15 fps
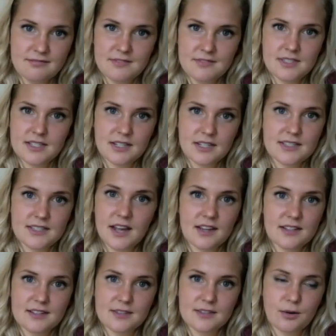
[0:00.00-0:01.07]

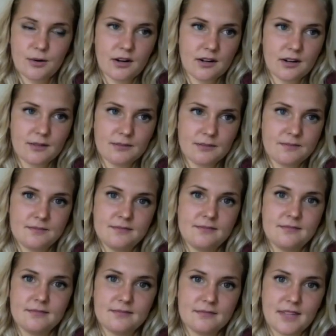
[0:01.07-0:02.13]
success or,
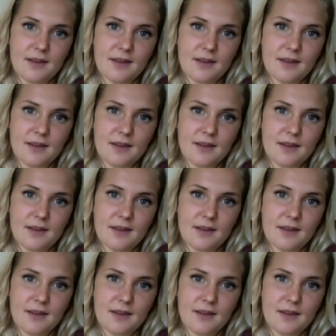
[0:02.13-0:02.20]
yeah.